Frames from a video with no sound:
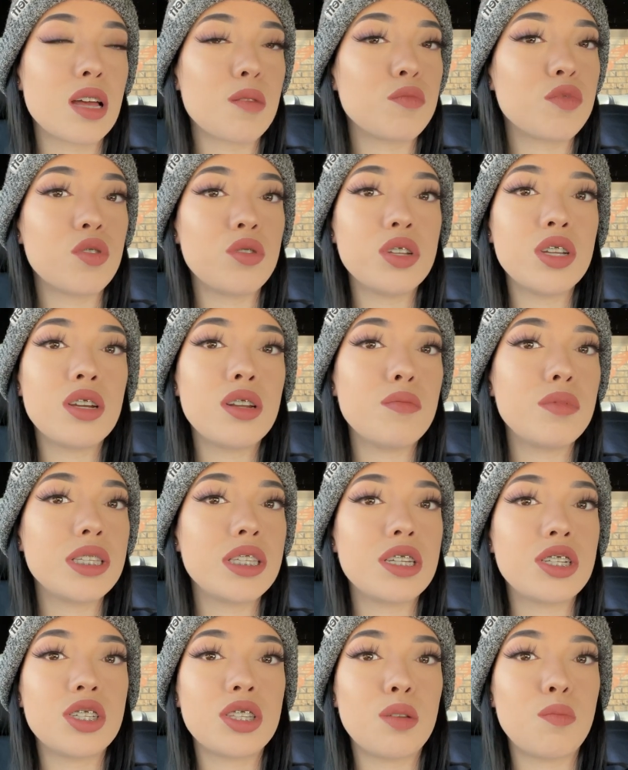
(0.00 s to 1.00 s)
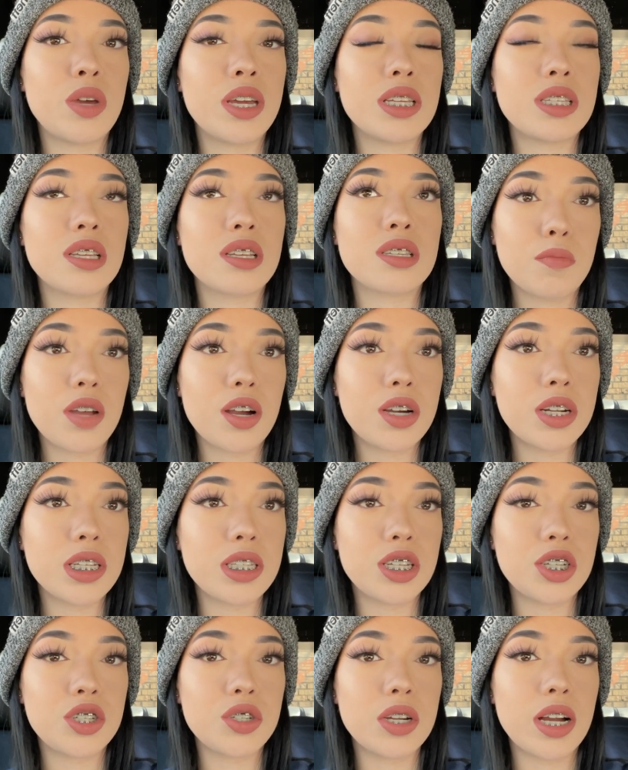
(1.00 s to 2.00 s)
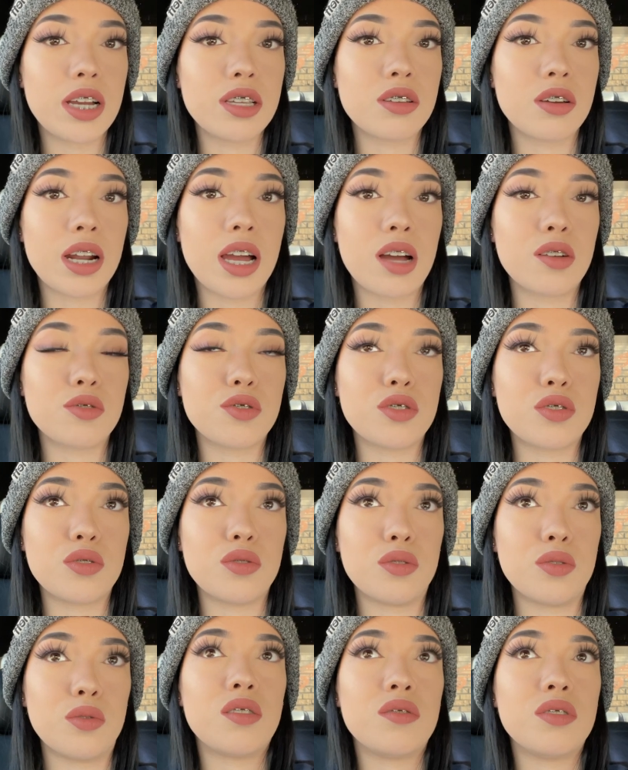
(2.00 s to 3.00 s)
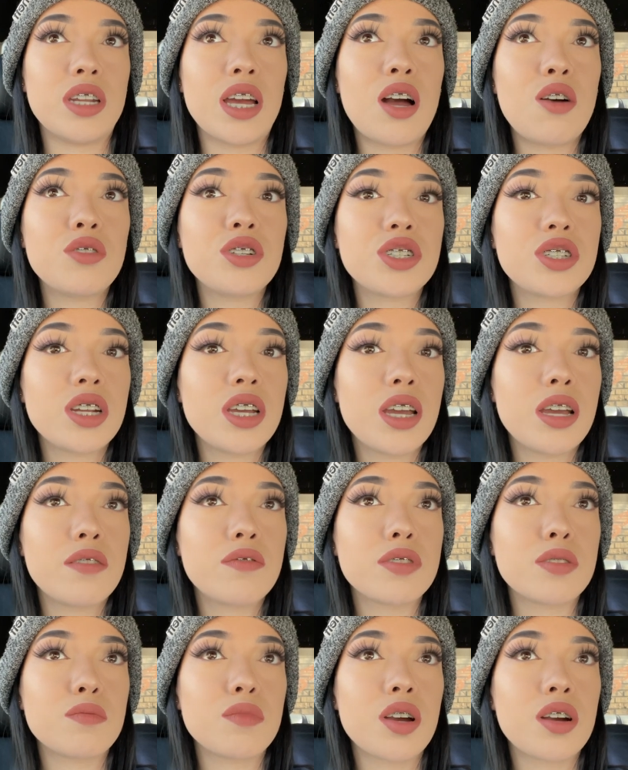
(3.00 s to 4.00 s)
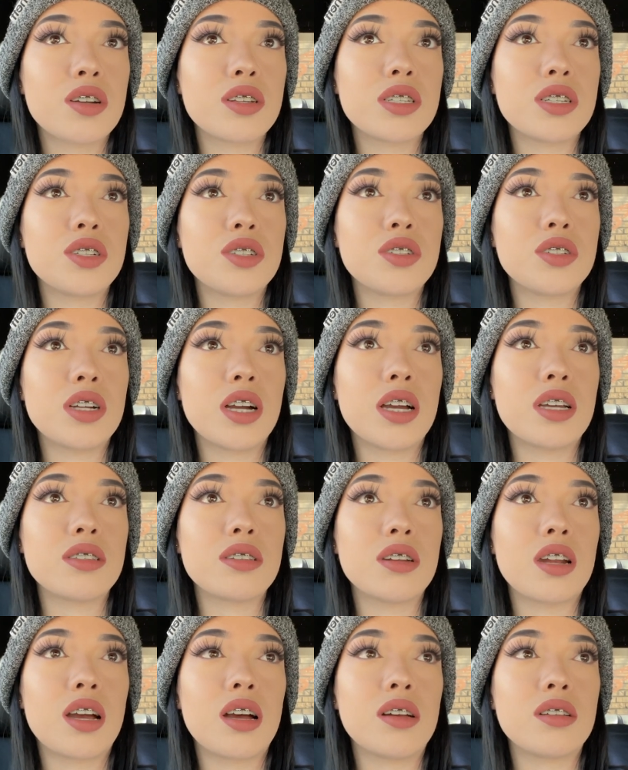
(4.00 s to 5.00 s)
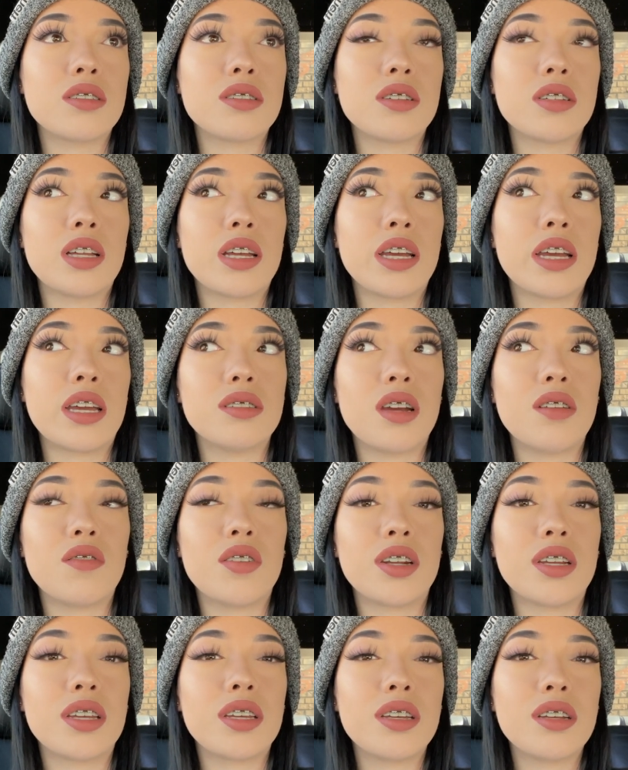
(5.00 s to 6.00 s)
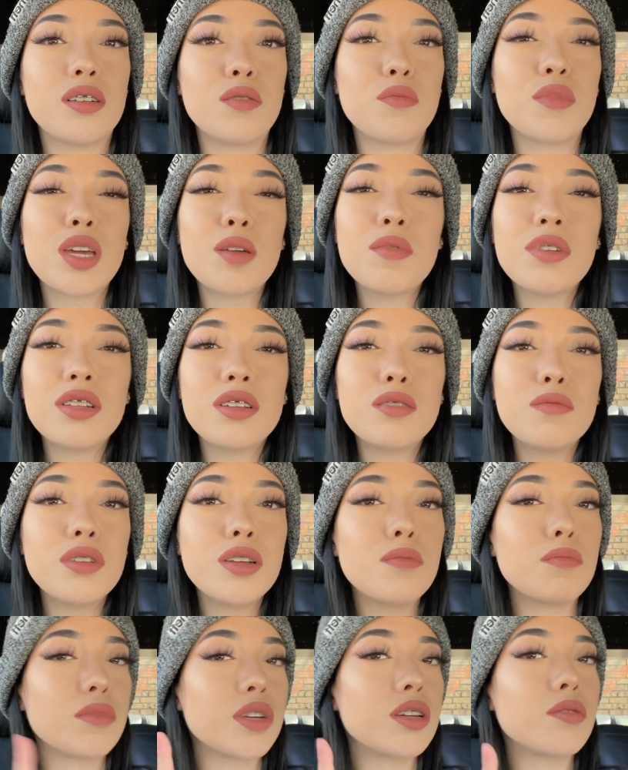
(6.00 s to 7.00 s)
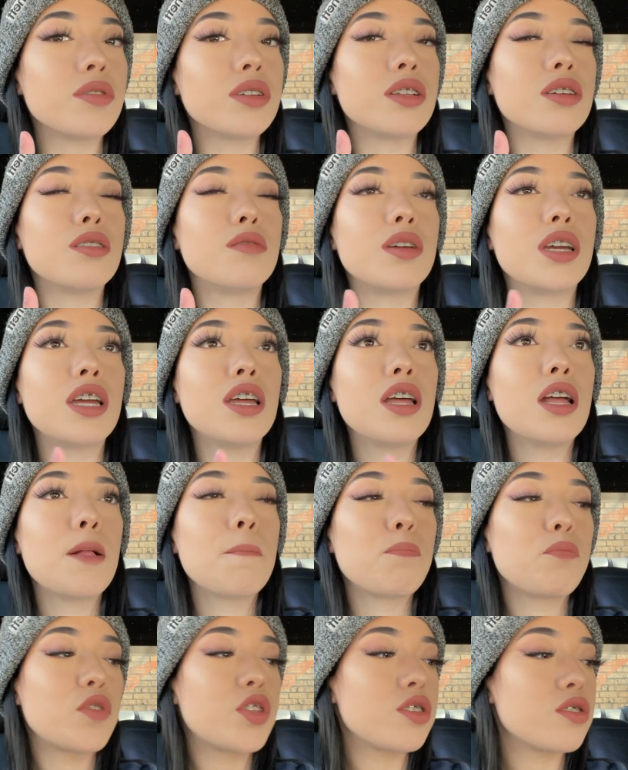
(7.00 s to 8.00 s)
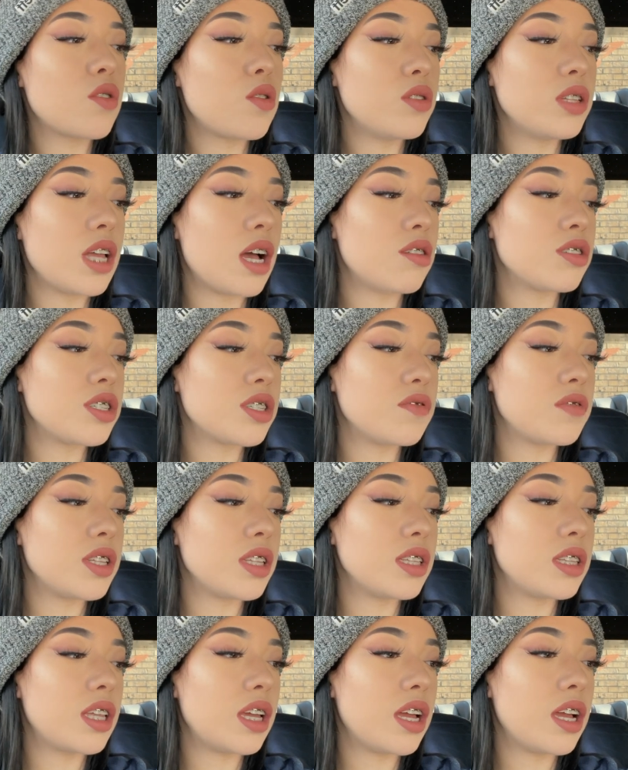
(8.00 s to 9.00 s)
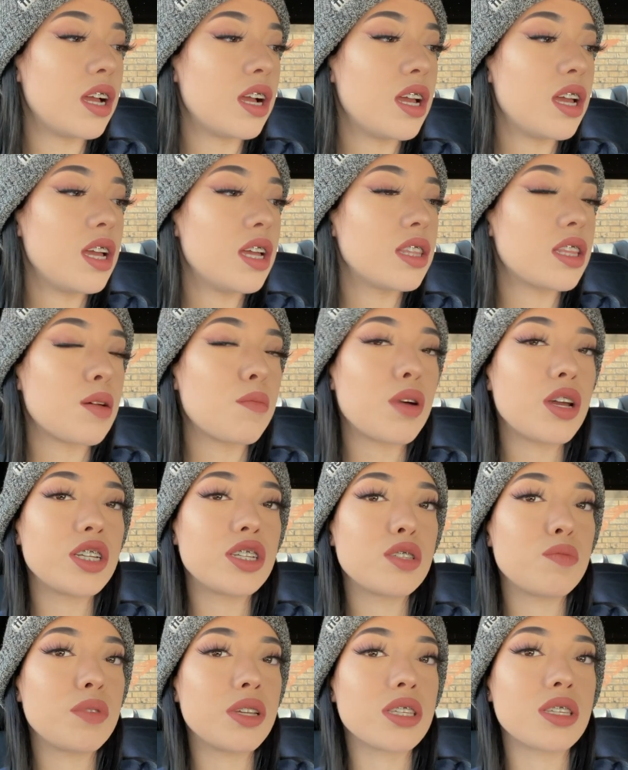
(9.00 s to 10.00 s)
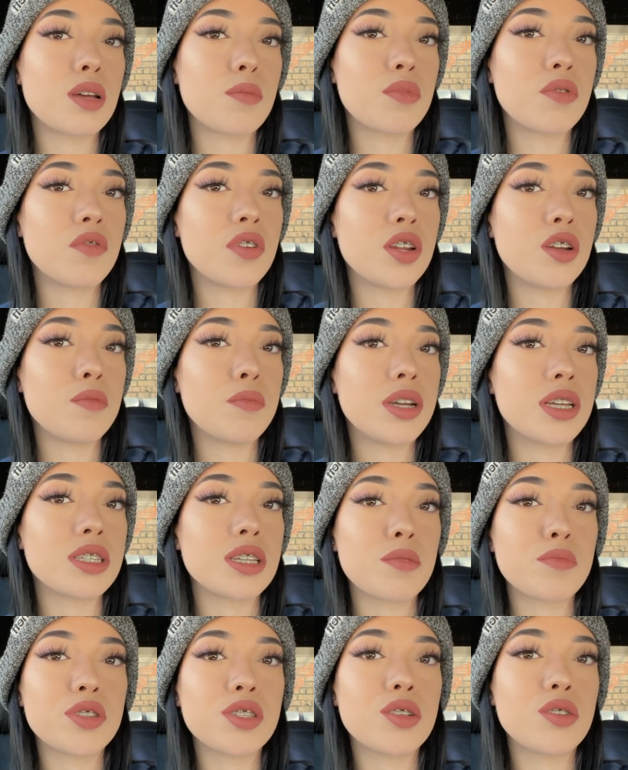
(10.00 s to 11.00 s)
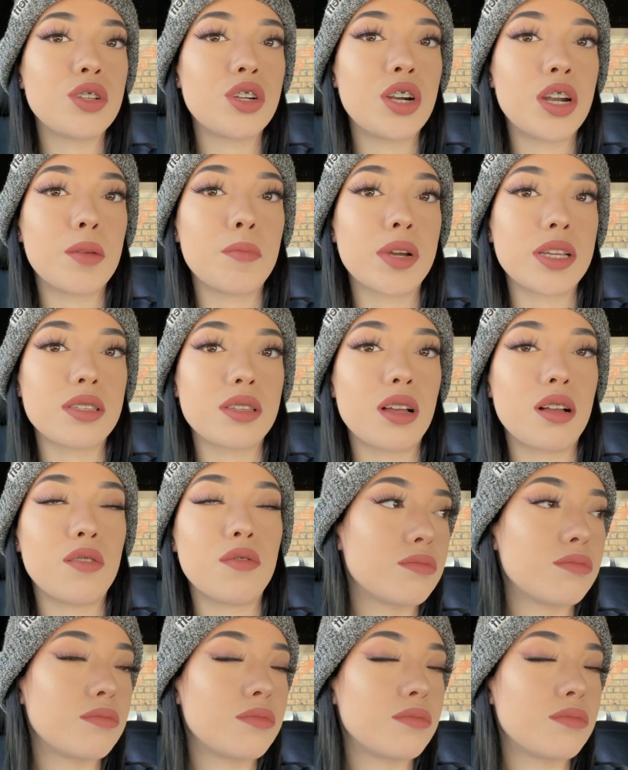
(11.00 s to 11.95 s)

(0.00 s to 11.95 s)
I'm only gonna be teaching the basics. I'm not gonna teach you guys on how to downshift. I'm not gonna teach you guys on how to like drive on a hill. Maybe a little bit. This whole downshifting thing, that might just be a separate video because I'm still learning myself.